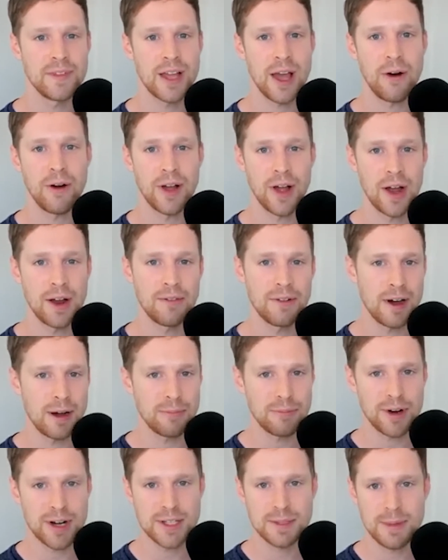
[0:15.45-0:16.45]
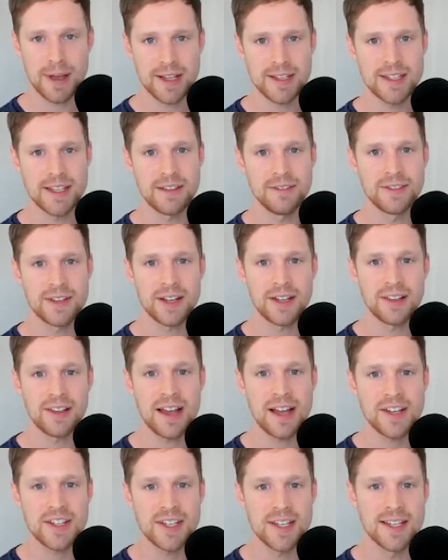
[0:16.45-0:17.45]
going over prospective
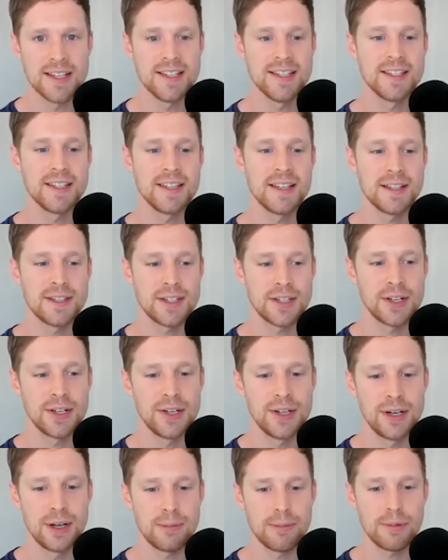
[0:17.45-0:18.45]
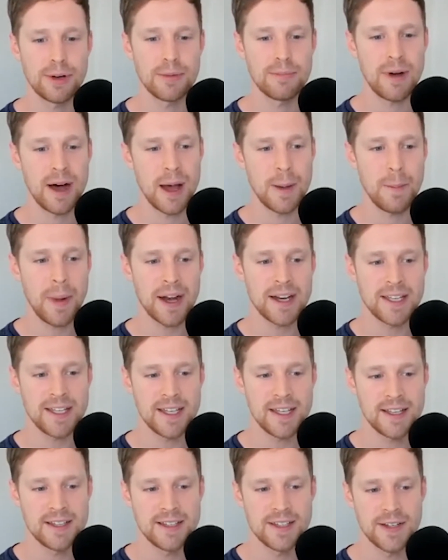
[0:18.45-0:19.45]
collections to put my money
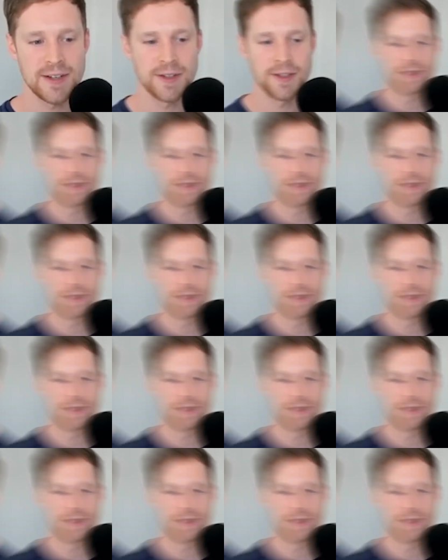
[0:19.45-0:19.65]
into.